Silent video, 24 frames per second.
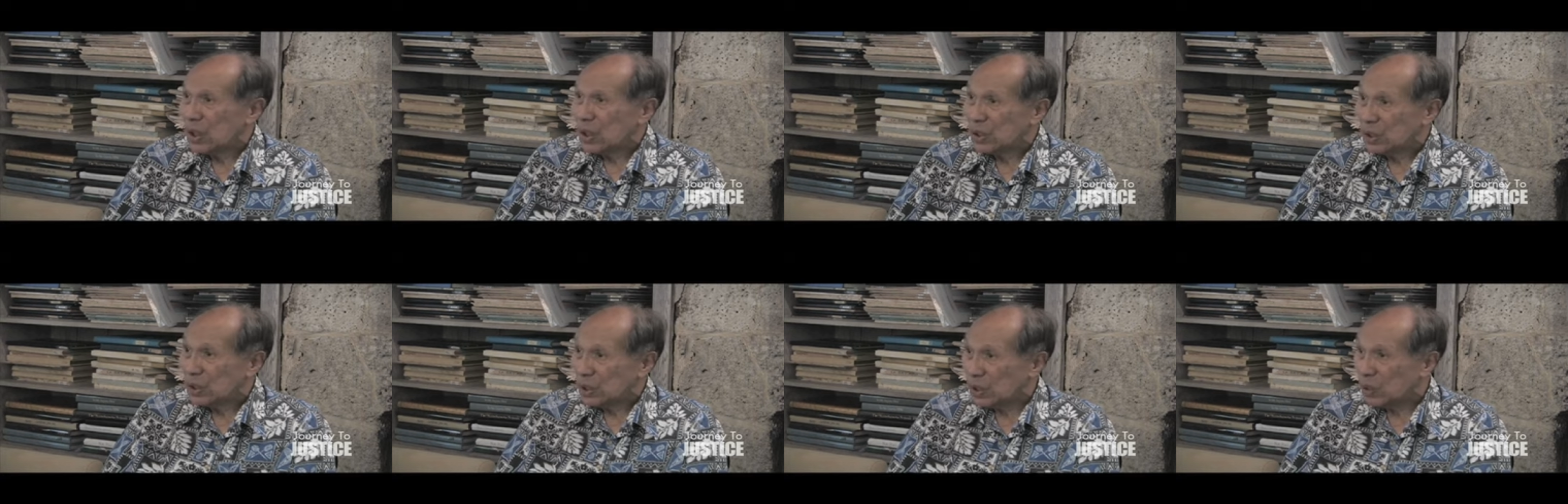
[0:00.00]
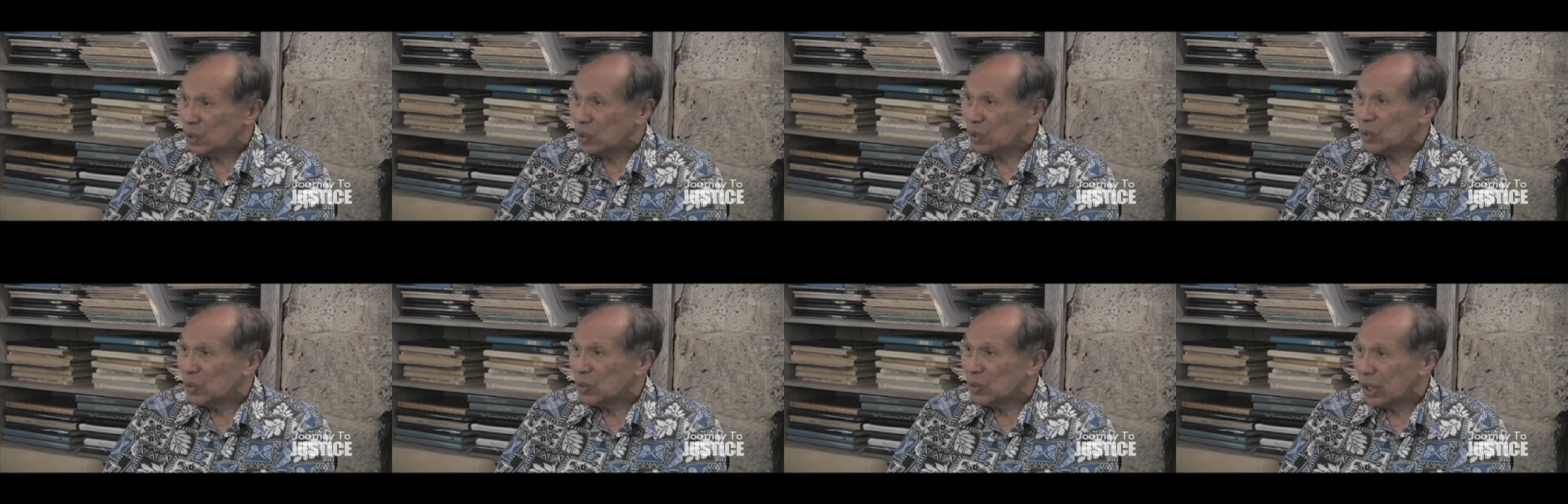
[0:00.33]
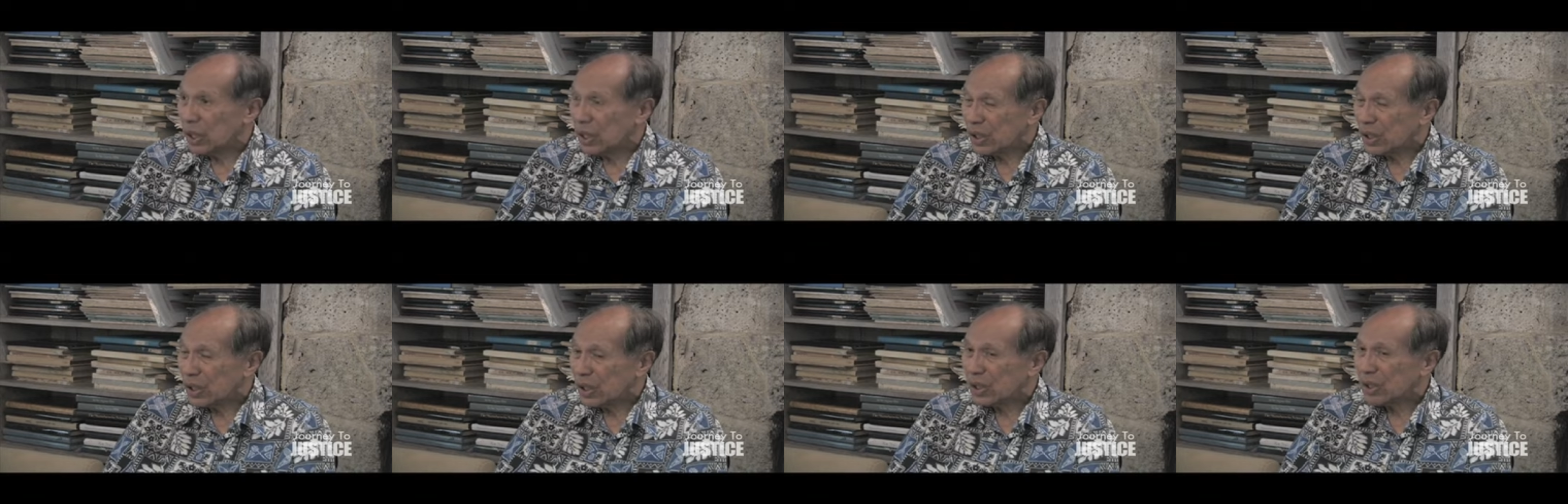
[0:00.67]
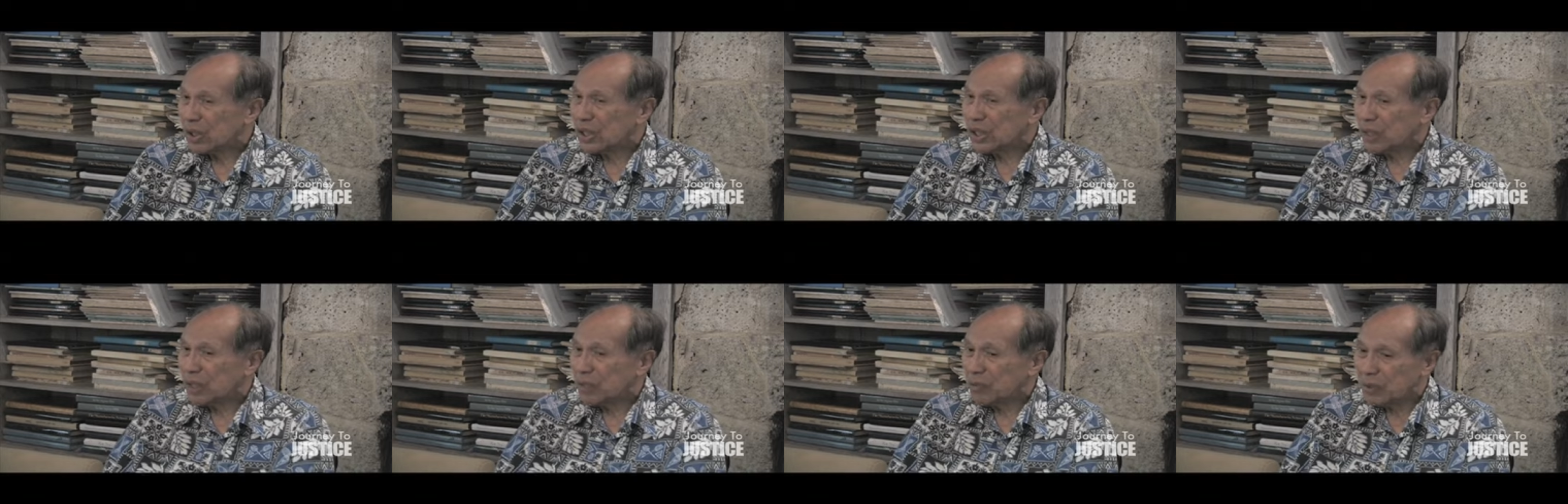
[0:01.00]
So at
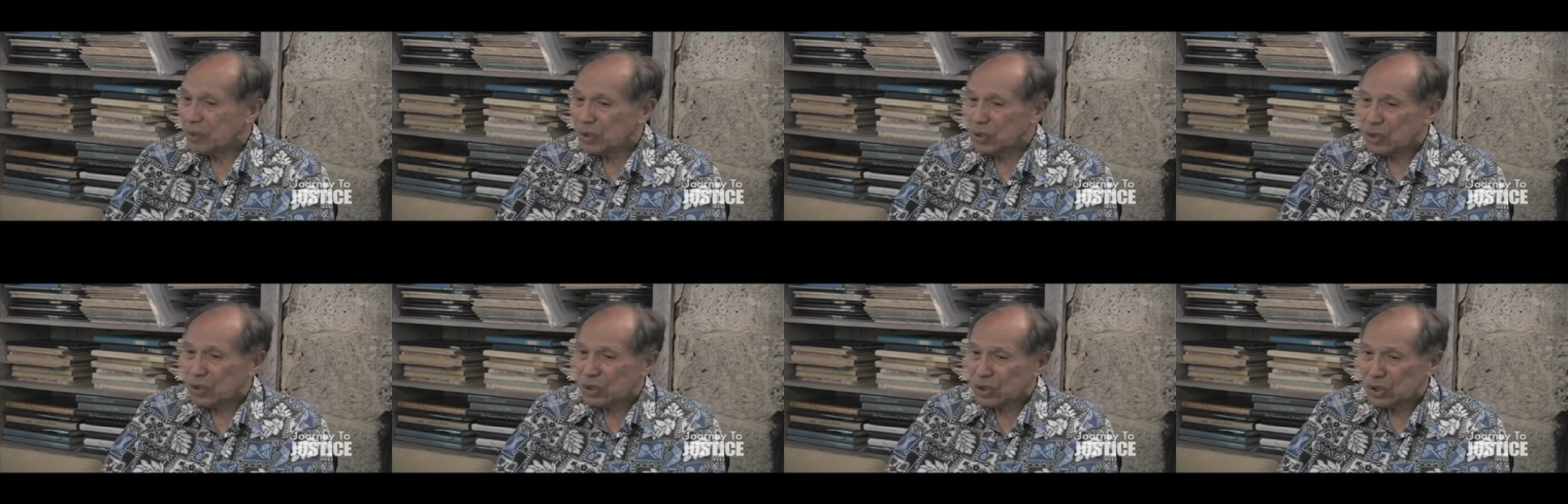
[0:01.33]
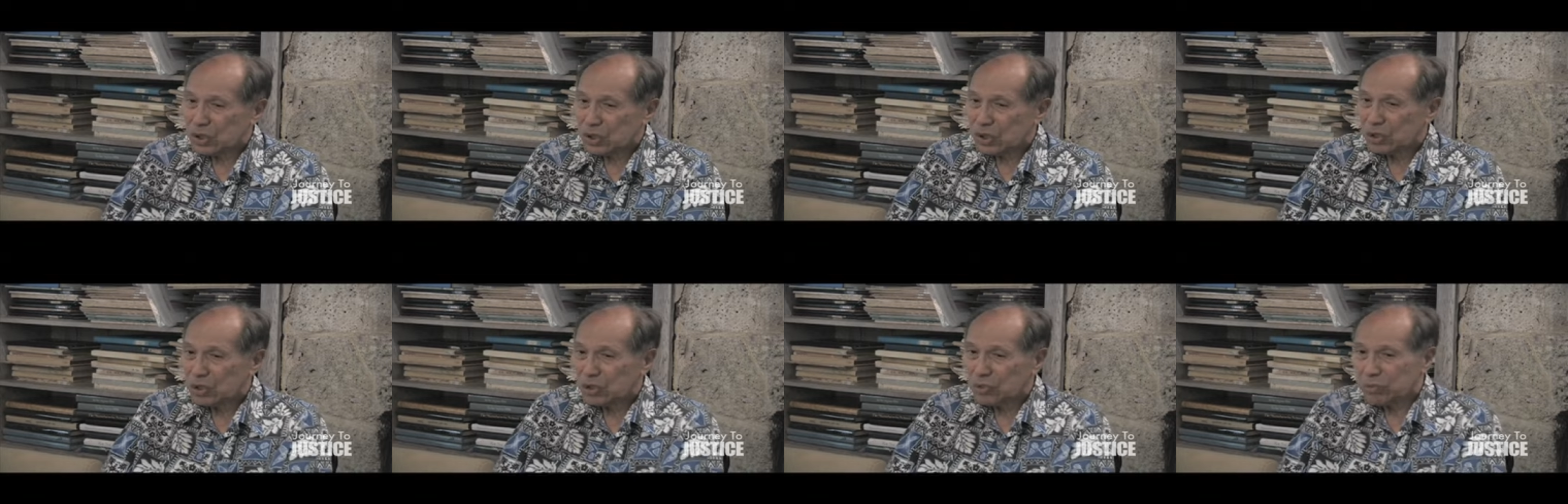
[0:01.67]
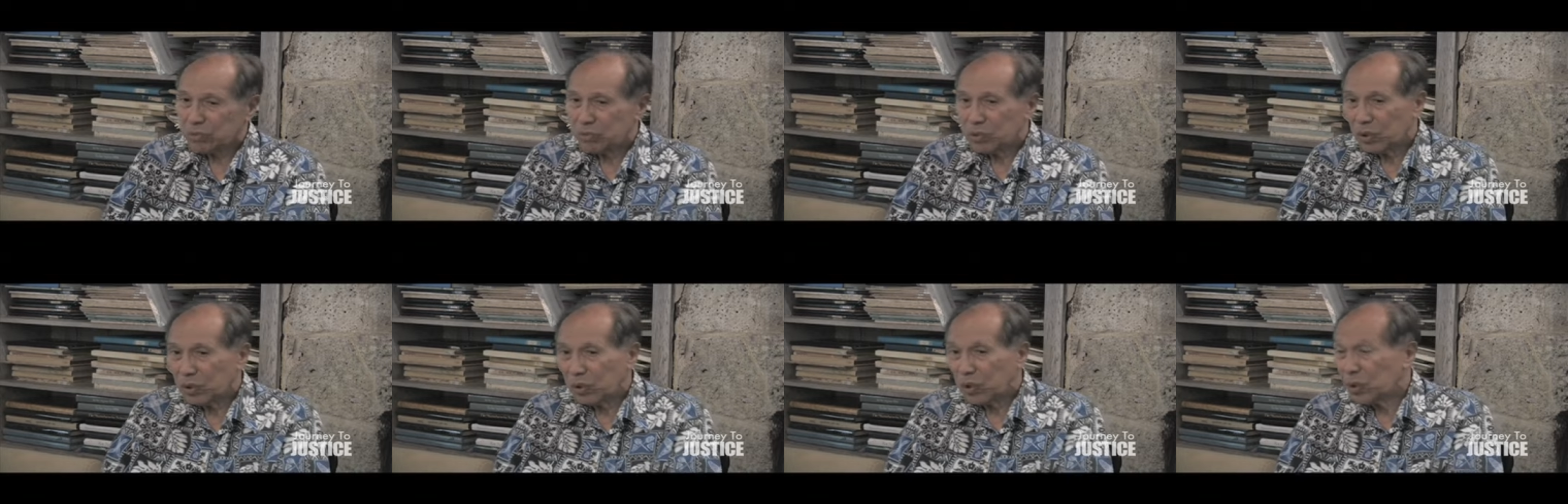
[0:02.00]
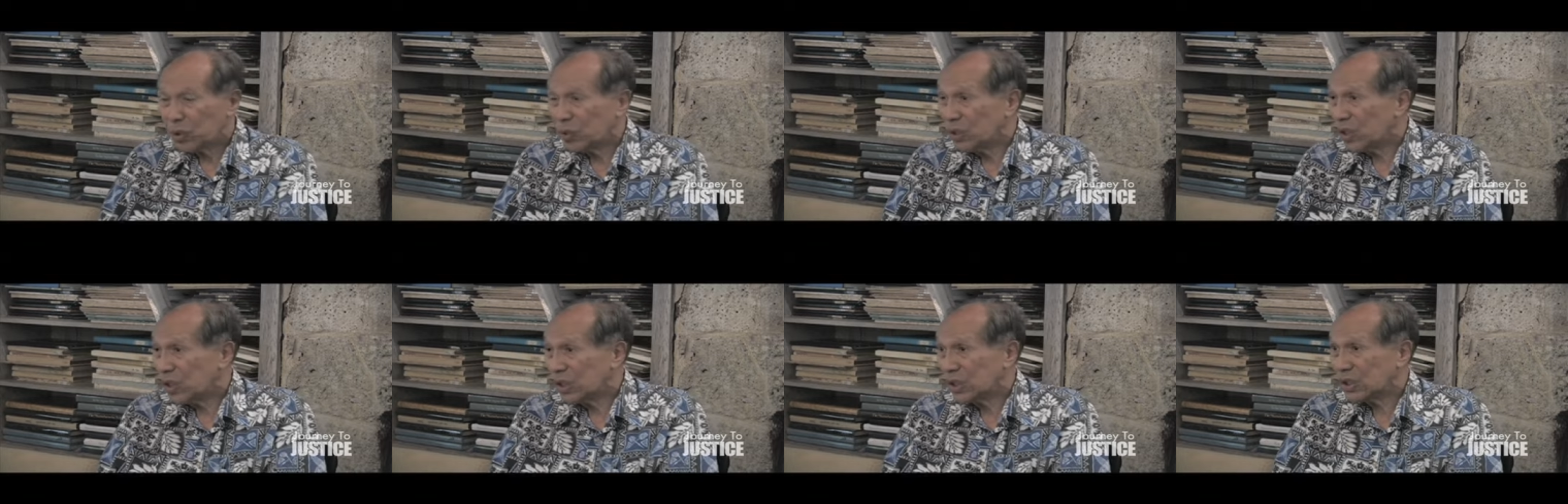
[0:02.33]
that time, we used the term
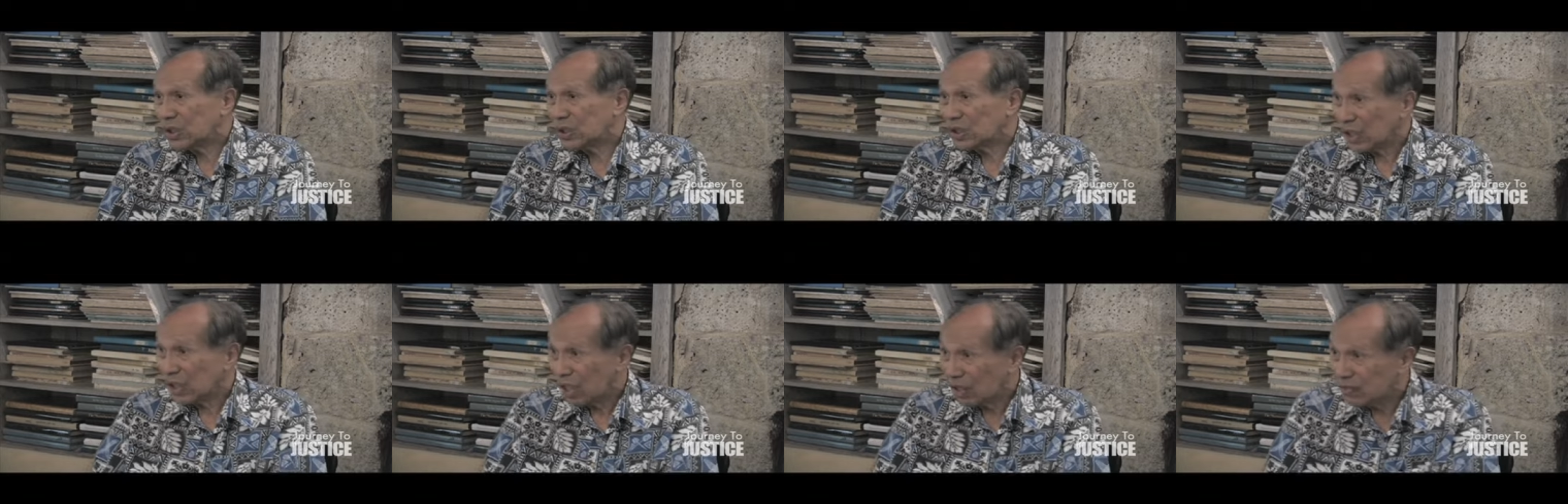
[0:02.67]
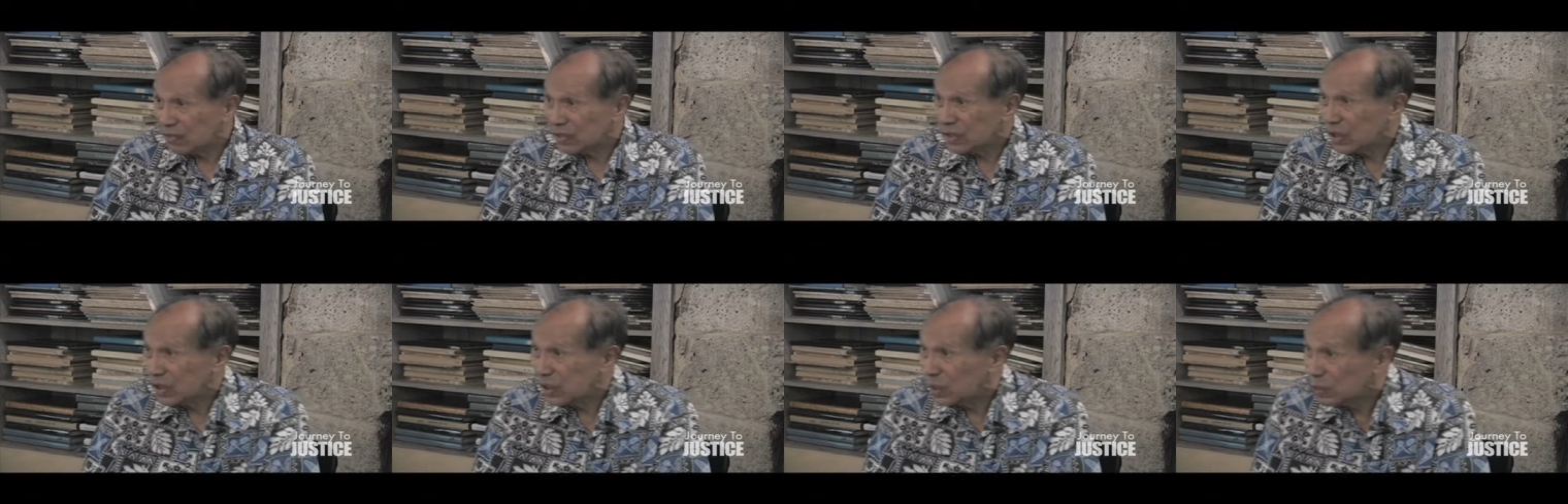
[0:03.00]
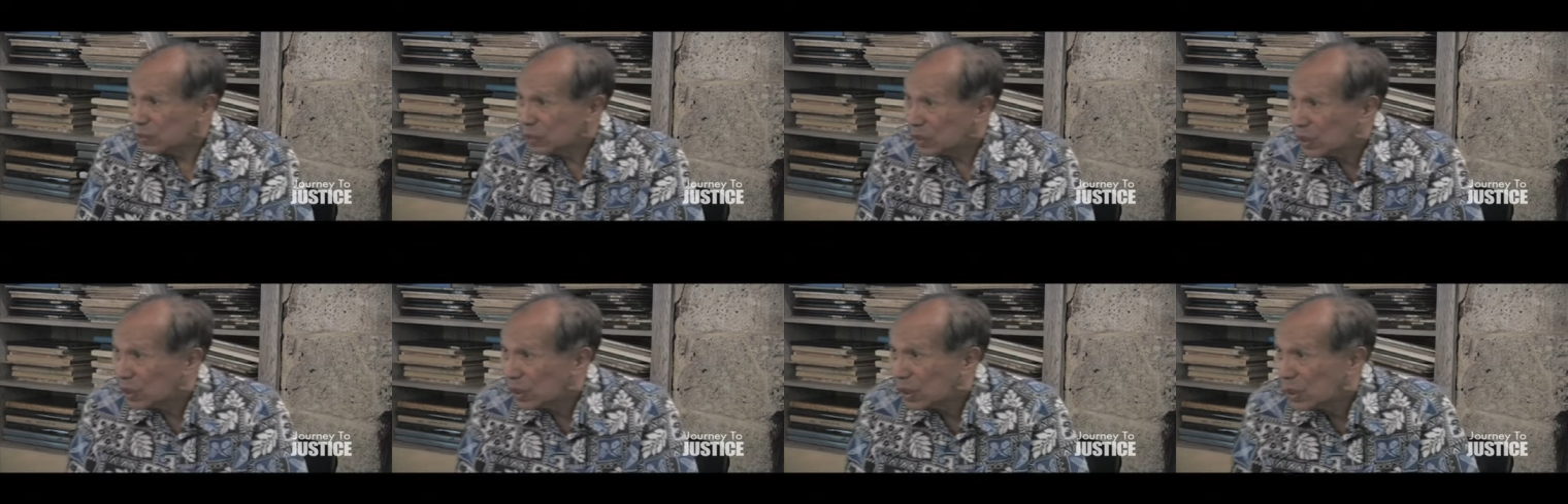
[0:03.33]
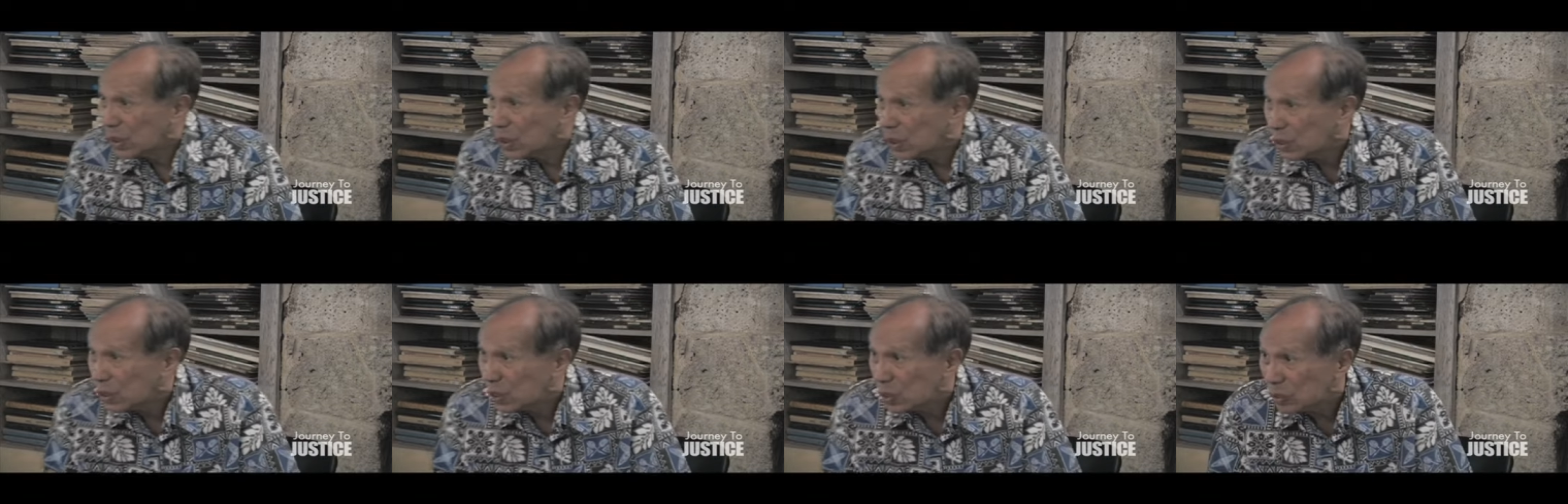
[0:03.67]
pro-Hawaiian sovereignty
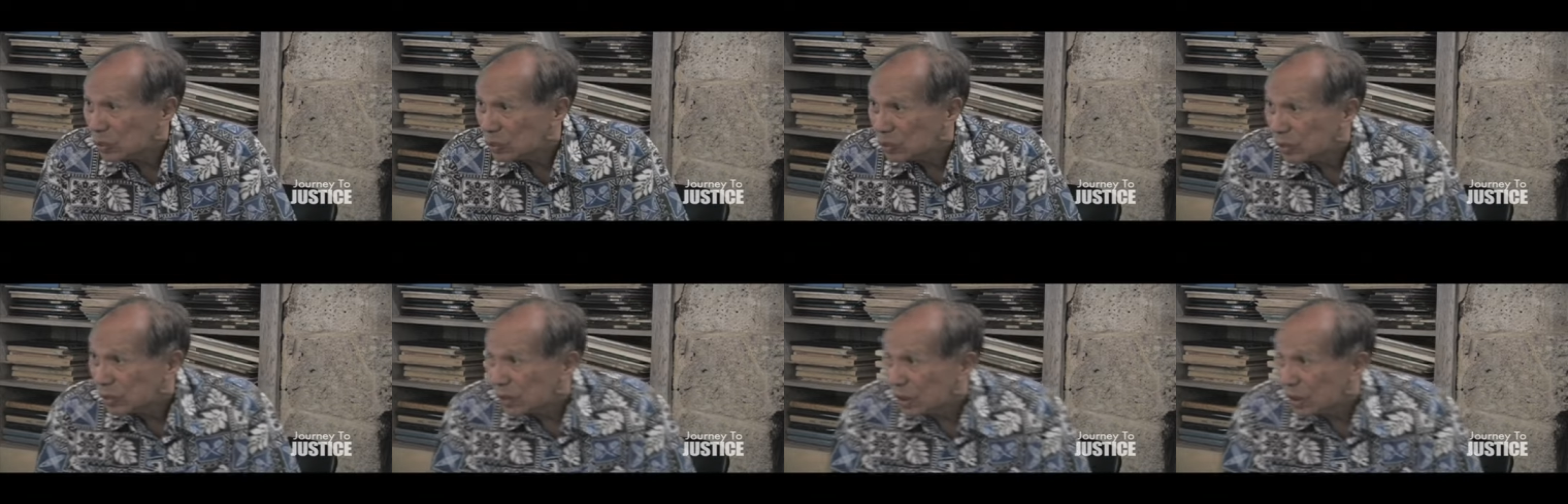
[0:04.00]
working group.